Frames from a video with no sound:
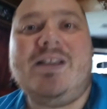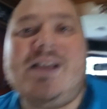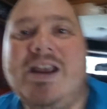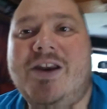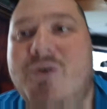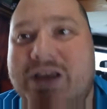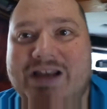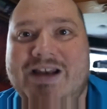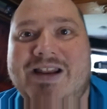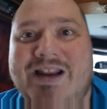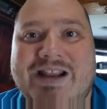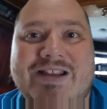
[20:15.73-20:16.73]
I log
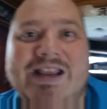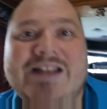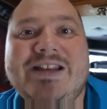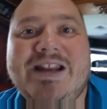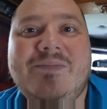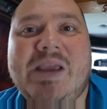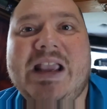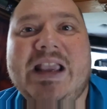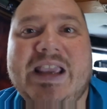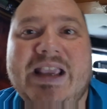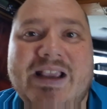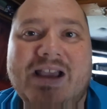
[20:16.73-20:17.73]
in internet
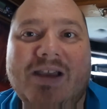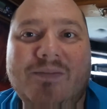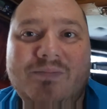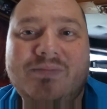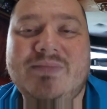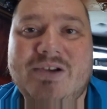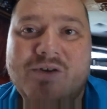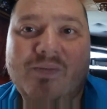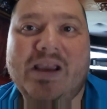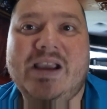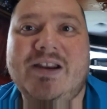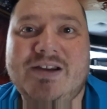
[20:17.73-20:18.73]
banking. I go
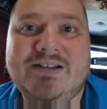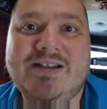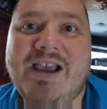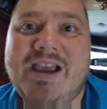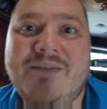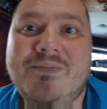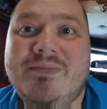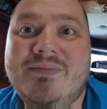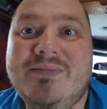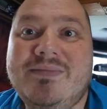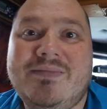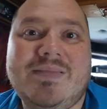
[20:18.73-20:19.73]
back in the time.
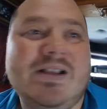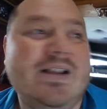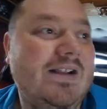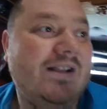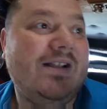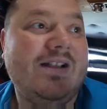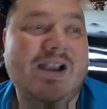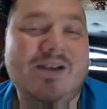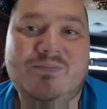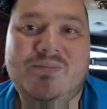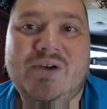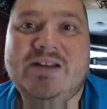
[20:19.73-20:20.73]
I
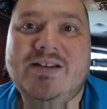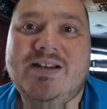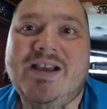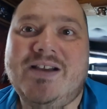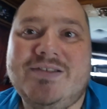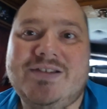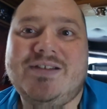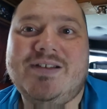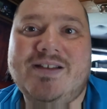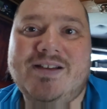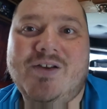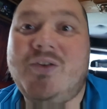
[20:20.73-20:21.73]
printed out
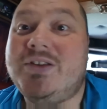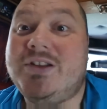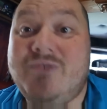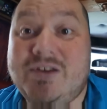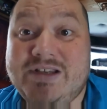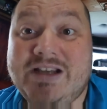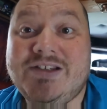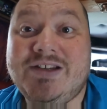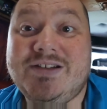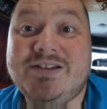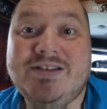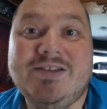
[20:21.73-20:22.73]
all the
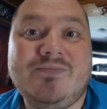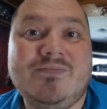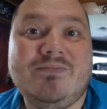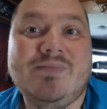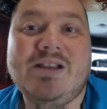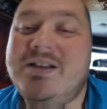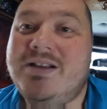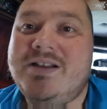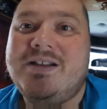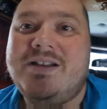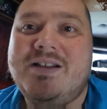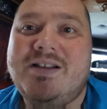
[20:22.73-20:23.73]
transactions.
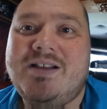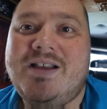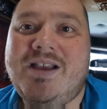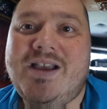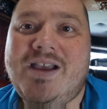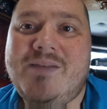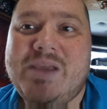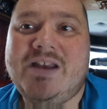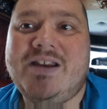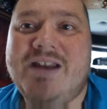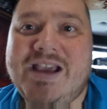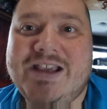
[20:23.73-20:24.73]
I
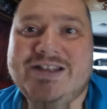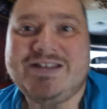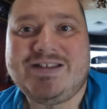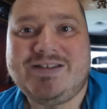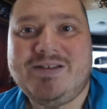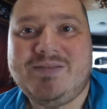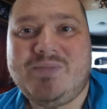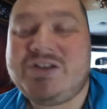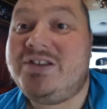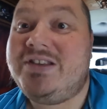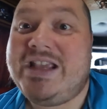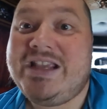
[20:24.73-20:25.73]
made a nice
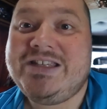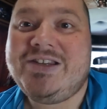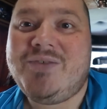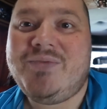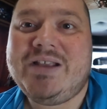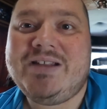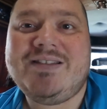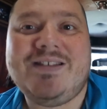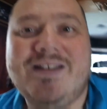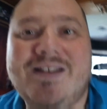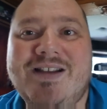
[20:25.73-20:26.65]
presentation of it.